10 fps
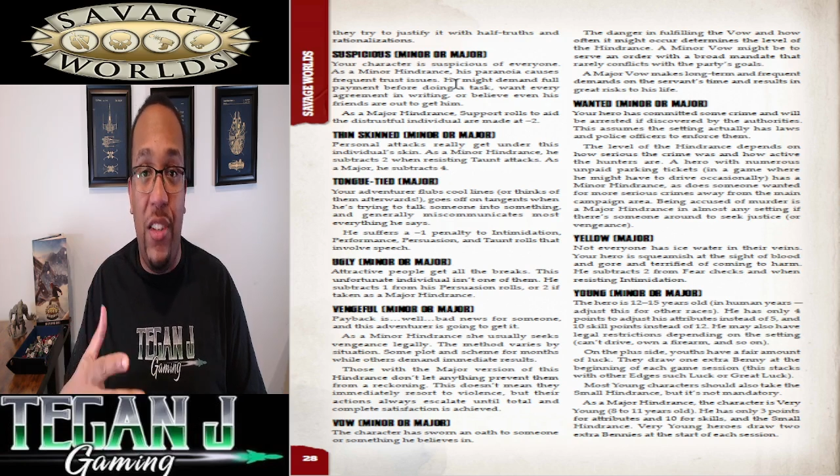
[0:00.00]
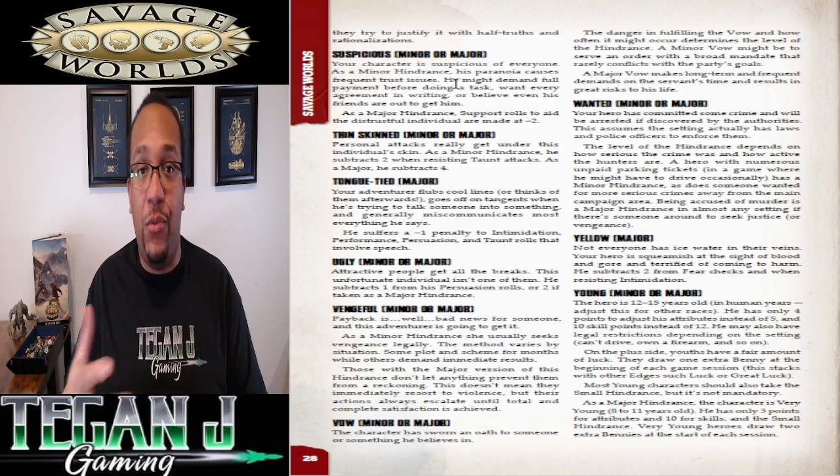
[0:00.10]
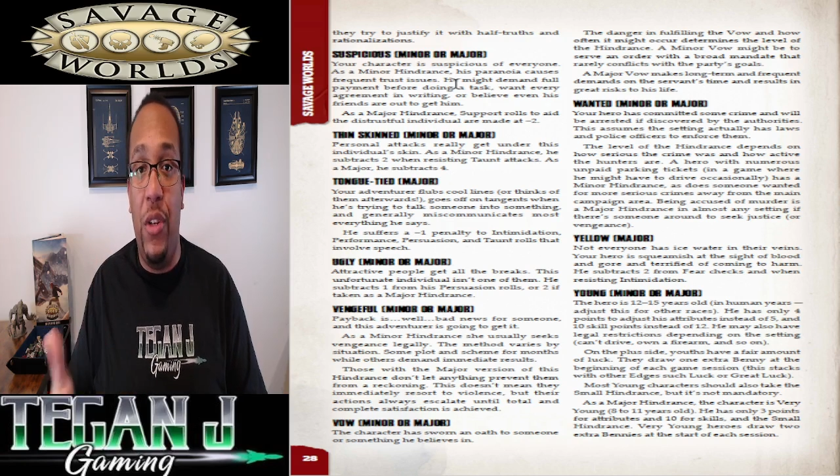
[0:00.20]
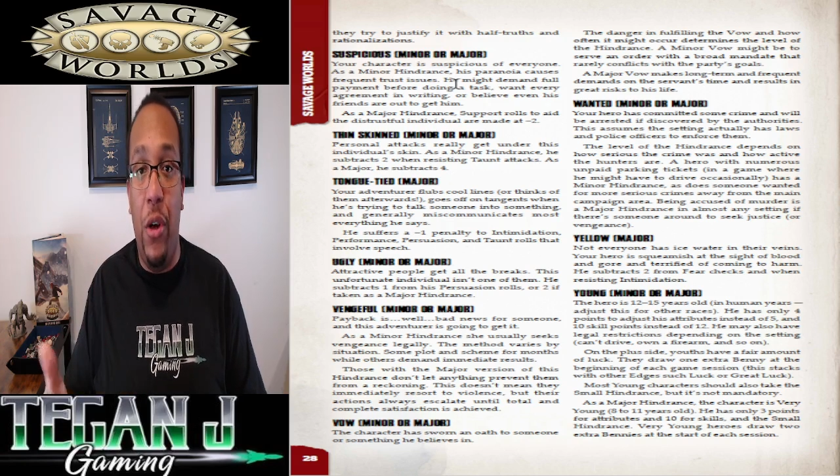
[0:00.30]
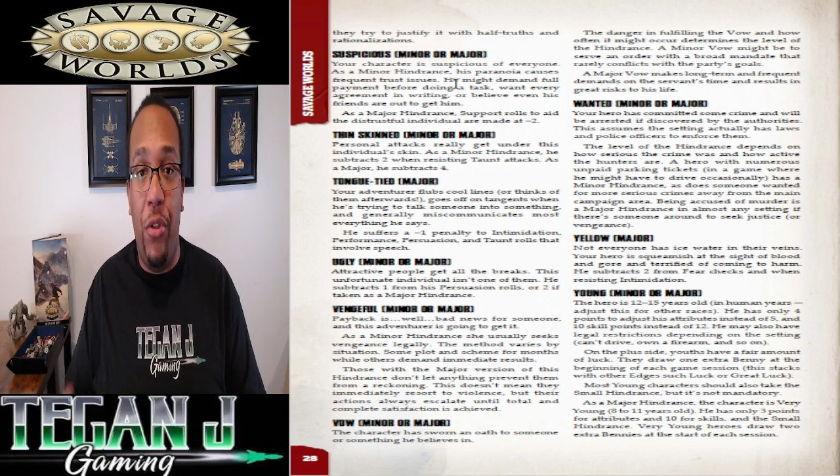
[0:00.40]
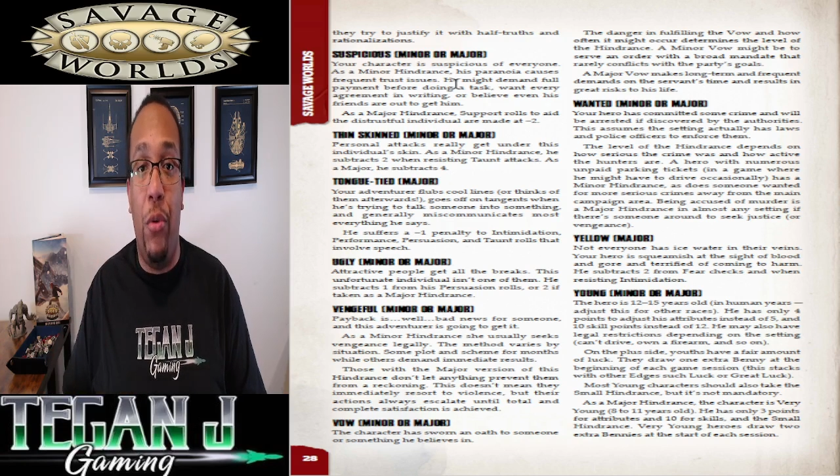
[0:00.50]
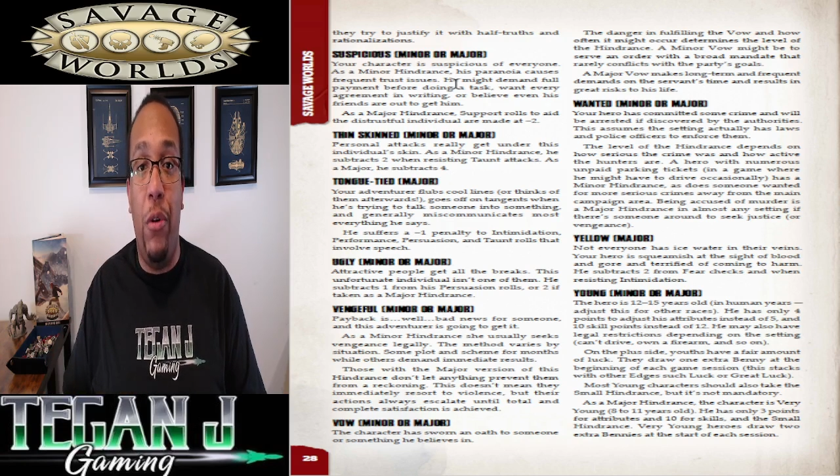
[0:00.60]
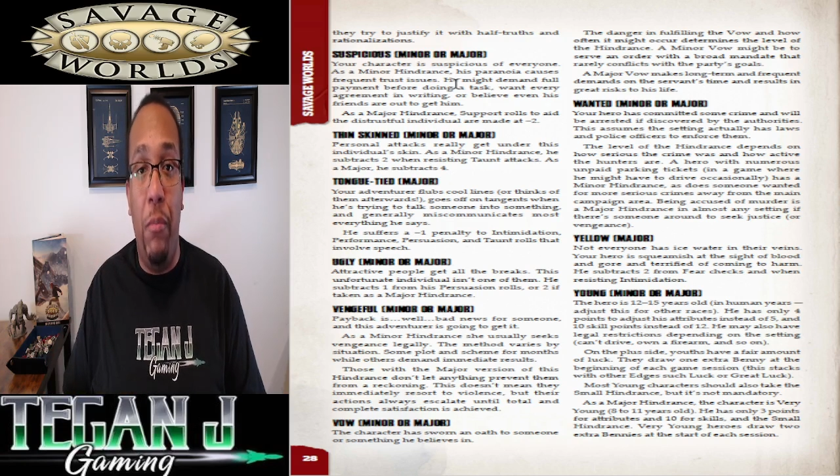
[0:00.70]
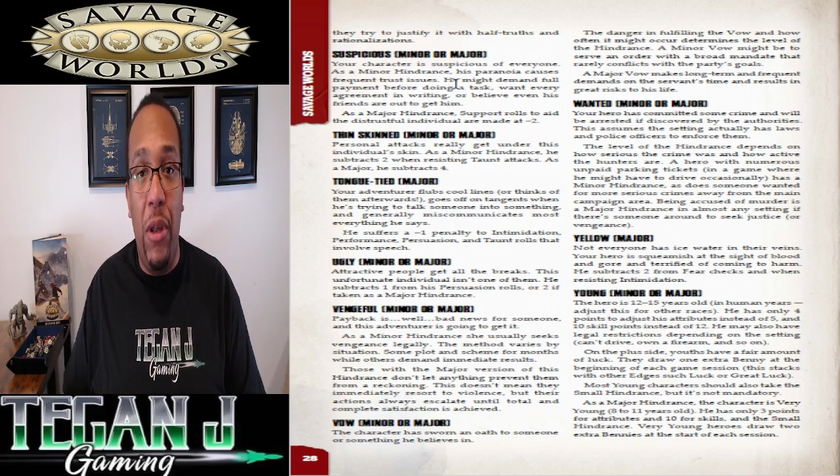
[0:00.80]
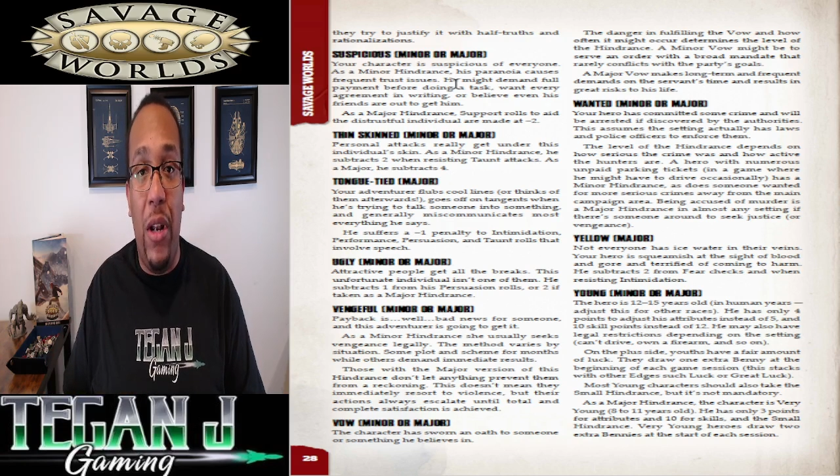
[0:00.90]
as we go through
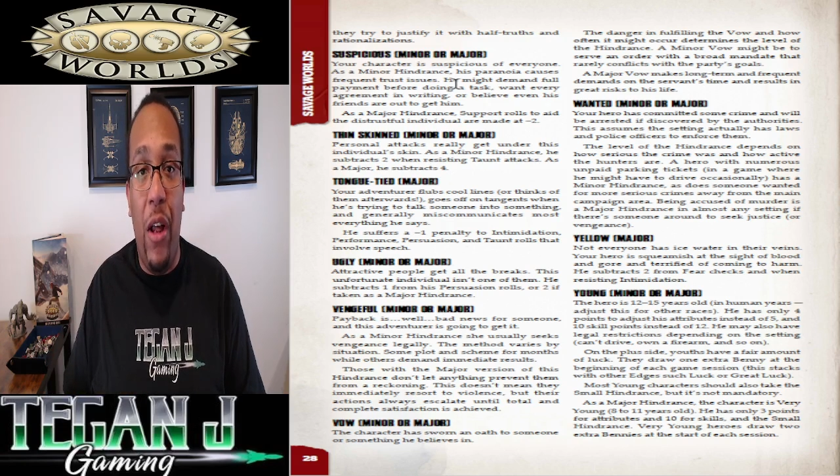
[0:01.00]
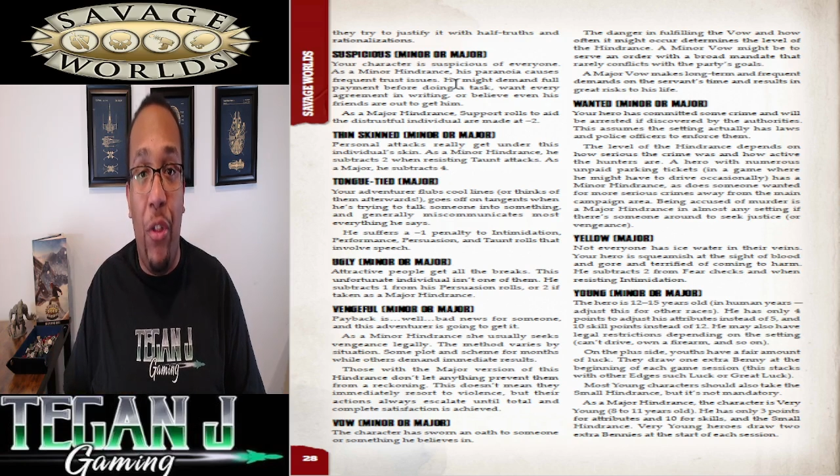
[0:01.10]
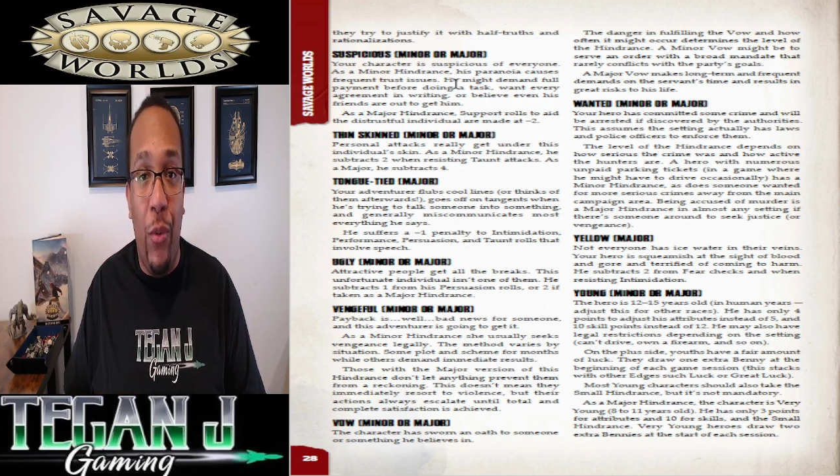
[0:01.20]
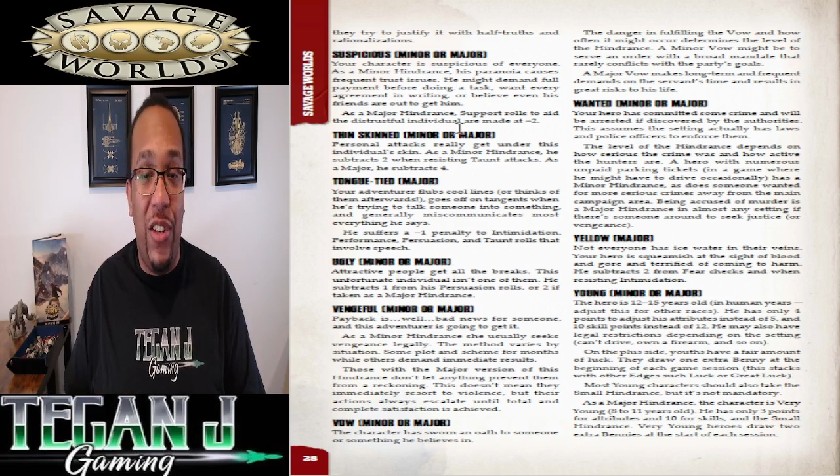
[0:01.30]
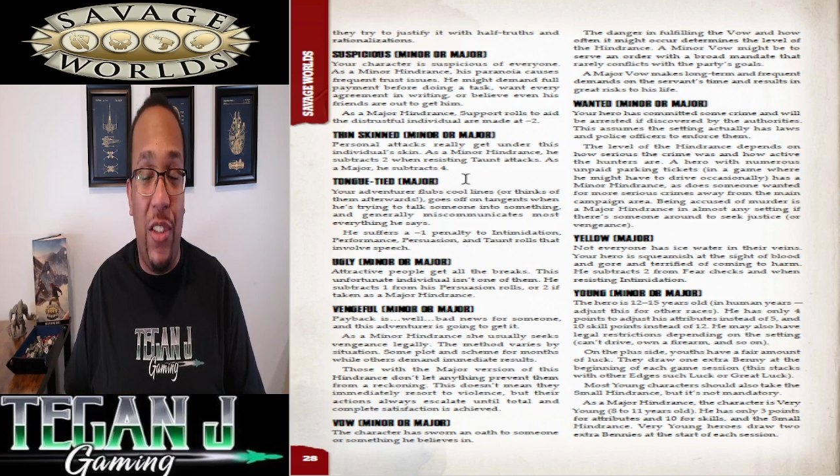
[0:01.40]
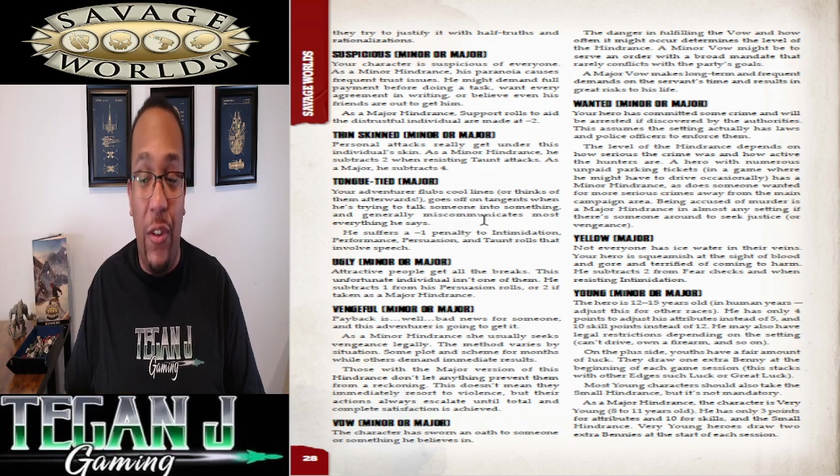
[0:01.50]
and build out the rest